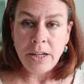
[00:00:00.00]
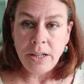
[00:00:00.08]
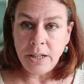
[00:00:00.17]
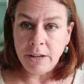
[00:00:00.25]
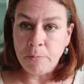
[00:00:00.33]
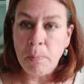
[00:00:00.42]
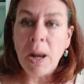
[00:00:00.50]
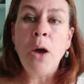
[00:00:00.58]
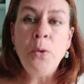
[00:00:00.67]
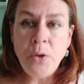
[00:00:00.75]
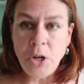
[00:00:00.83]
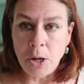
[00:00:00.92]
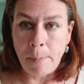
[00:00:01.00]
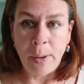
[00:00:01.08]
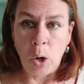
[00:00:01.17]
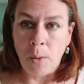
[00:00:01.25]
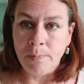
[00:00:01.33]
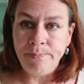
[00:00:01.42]
You've blown your
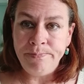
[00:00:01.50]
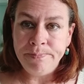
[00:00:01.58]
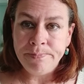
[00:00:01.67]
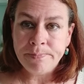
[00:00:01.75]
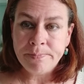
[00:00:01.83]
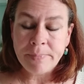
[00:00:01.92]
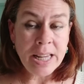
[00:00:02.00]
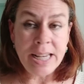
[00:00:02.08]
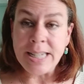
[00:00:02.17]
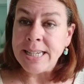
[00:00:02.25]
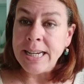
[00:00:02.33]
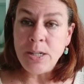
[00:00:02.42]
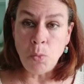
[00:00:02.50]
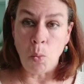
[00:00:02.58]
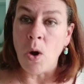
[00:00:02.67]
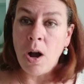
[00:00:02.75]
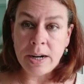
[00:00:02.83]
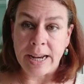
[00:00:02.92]
bomb. It didn't
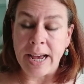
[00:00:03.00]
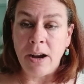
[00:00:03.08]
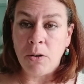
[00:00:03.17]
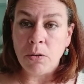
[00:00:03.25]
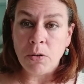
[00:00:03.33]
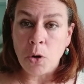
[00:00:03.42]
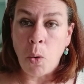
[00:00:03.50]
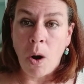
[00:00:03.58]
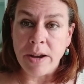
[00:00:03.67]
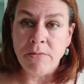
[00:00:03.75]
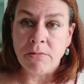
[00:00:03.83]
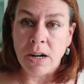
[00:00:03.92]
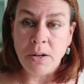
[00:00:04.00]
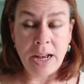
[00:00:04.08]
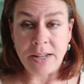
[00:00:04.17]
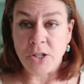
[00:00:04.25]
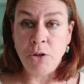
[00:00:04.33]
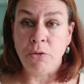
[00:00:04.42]
work out quite
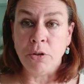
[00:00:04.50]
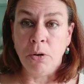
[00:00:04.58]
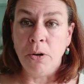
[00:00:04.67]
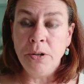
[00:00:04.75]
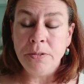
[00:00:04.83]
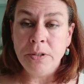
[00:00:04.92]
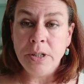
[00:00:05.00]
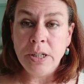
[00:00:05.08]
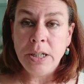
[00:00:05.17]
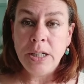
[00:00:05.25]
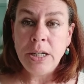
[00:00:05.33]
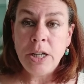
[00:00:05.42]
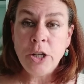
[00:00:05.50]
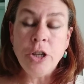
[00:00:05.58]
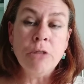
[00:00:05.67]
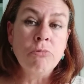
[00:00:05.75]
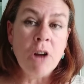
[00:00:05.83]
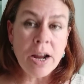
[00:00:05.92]
as you thought.
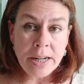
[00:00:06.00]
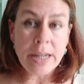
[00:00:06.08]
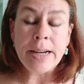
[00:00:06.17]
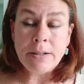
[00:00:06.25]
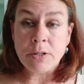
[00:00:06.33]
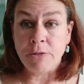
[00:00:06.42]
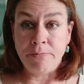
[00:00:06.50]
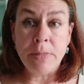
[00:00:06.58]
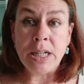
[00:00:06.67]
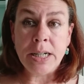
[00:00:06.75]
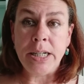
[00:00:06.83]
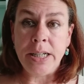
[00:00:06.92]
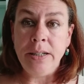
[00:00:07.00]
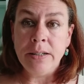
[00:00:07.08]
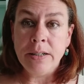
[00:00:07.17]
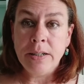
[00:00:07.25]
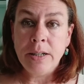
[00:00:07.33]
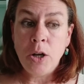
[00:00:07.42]
You're running out of money.
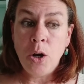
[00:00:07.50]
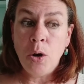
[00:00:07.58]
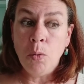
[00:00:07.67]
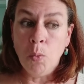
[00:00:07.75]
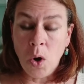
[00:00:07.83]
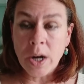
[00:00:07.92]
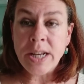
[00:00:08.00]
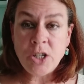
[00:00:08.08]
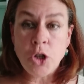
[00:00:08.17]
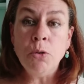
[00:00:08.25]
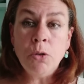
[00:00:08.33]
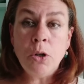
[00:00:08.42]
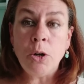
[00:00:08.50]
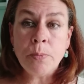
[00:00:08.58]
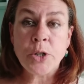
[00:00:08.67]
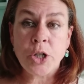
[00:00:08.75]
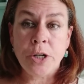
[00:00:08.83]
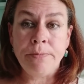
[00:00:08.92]
What is your
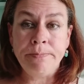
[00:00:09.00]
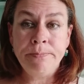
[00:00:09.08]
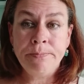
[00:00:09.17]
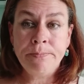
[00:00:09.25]
option?